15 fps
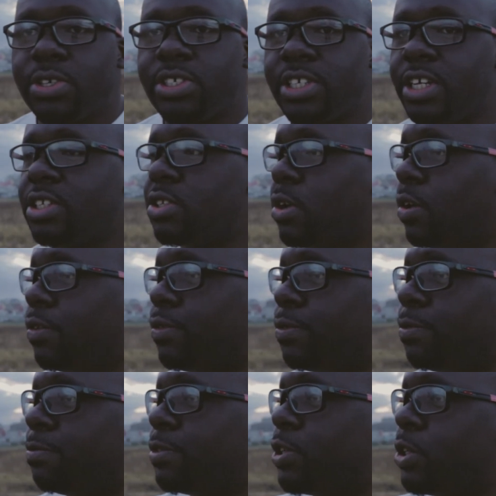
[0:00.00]
set of
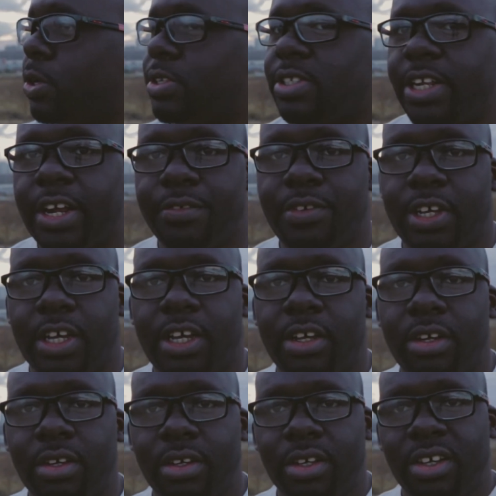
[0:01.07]
shots that I've
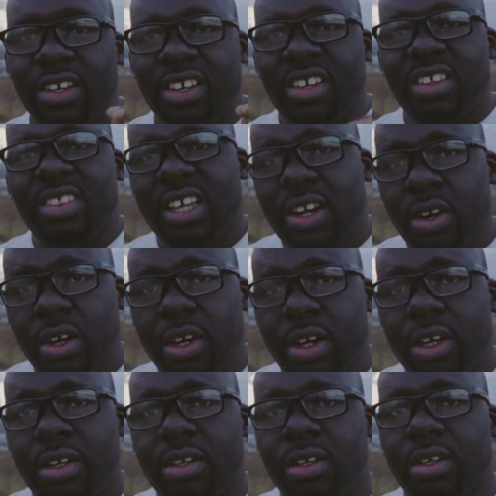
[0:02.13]
taken, they look
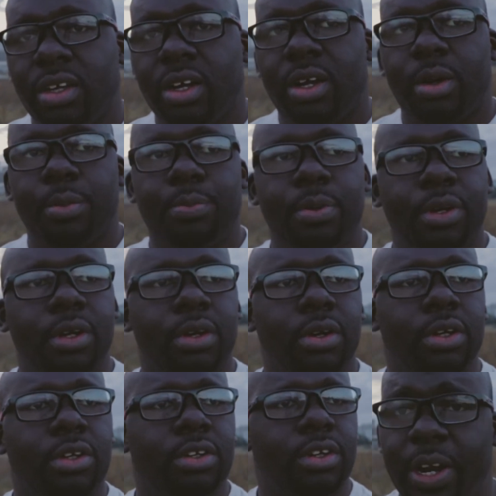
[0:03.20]
good, pretty
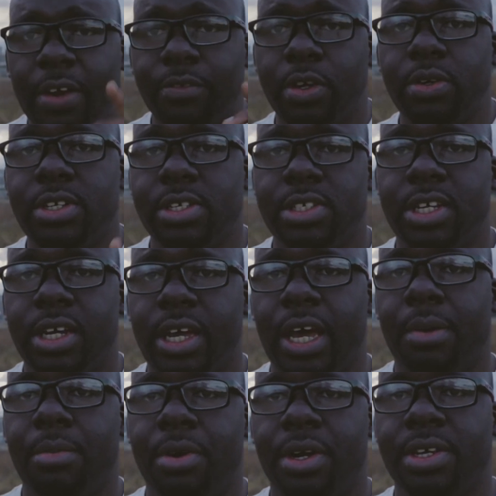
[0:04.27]
good. What I've noticed in
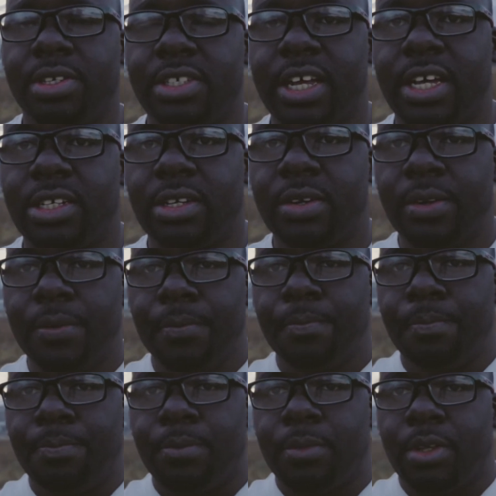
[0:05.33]
camera is that
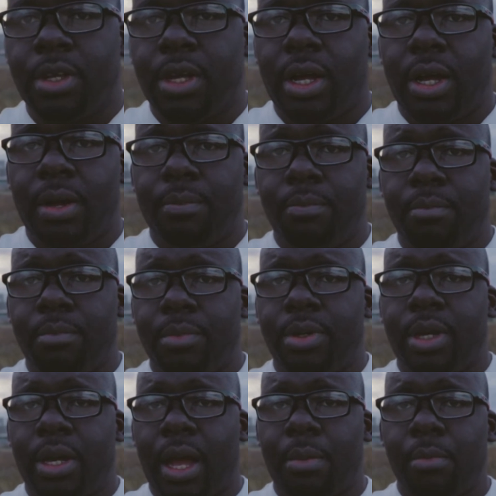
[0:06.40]

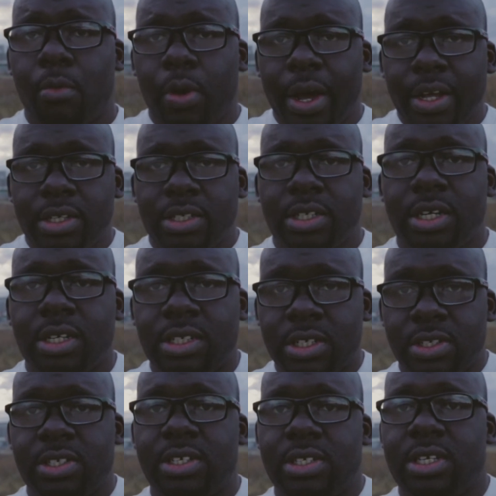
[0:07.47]
I'm quite a
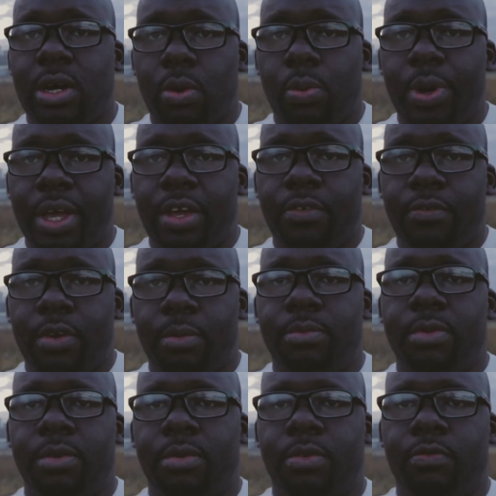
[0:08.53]
distance away from
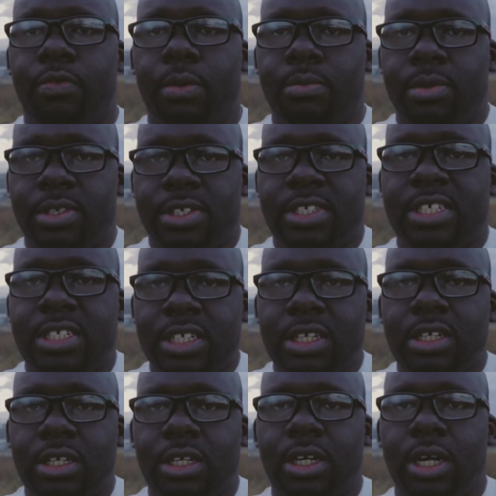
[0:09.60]
the city,
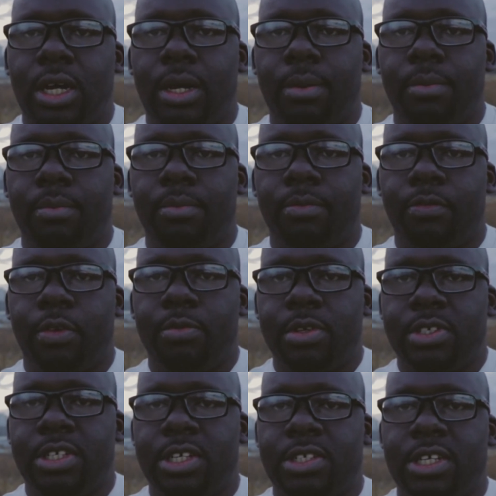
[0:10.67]
from the city